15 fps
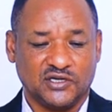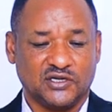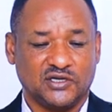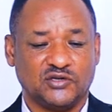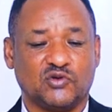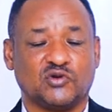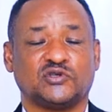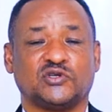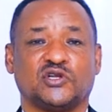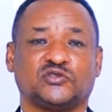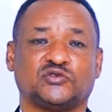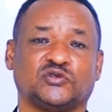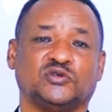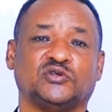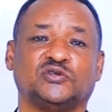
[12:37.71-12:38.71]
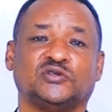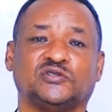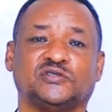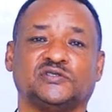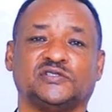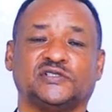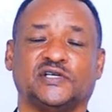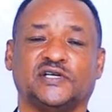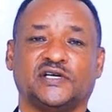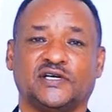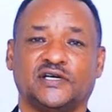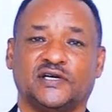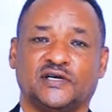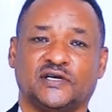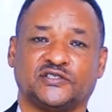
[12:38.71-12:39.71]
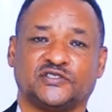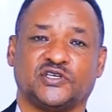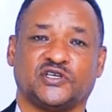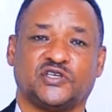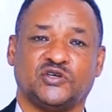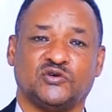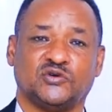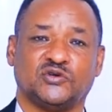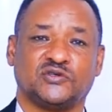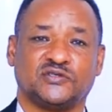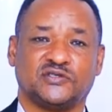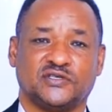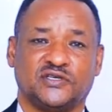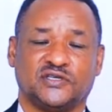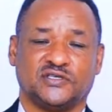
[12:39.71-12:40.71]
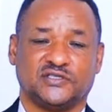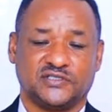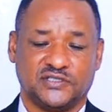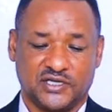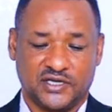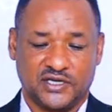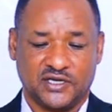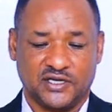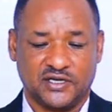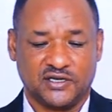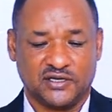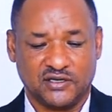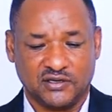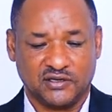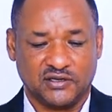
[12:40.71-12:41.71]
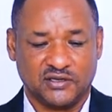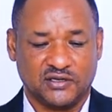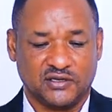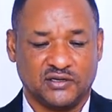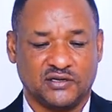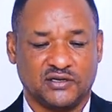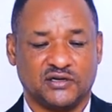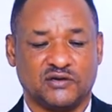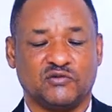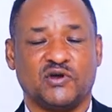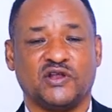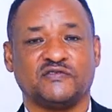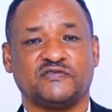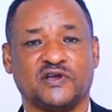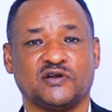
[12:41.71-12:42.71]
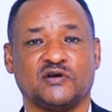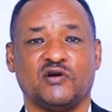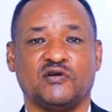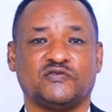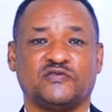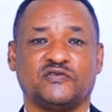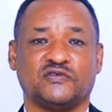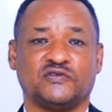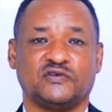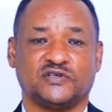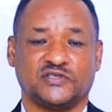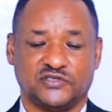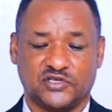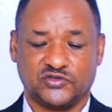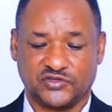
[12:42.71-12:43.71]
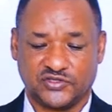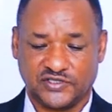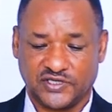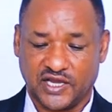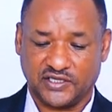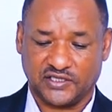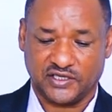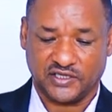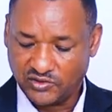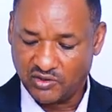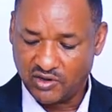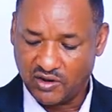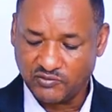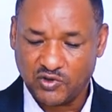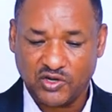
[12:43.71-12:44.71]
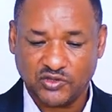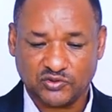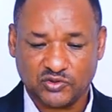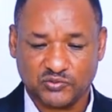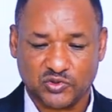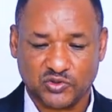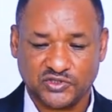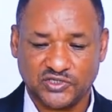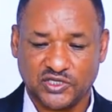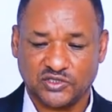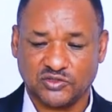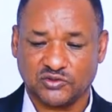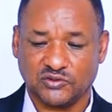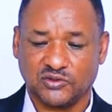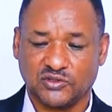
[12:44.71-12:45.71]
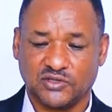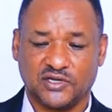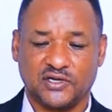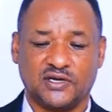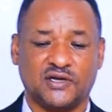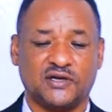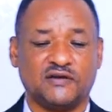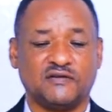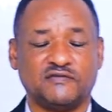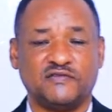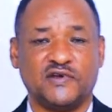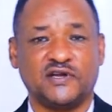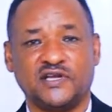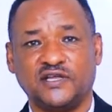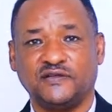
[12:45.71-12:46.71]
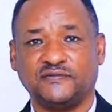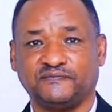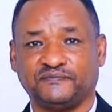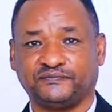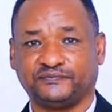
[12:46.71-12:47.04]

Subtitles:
in order to secure the welfare of the society. So I'm going to proceed to very